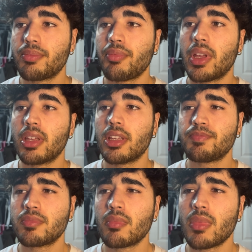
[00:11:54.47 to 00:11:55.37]
The
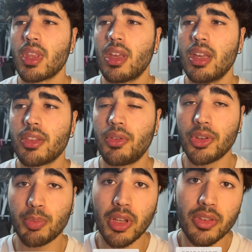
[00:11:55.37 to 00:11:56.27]

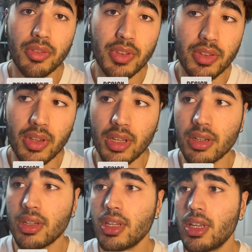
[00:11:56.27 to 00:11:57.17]
responsive design.
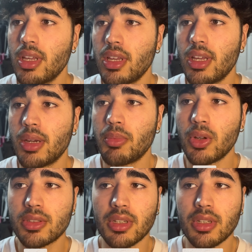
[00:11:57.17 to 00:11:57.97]
Most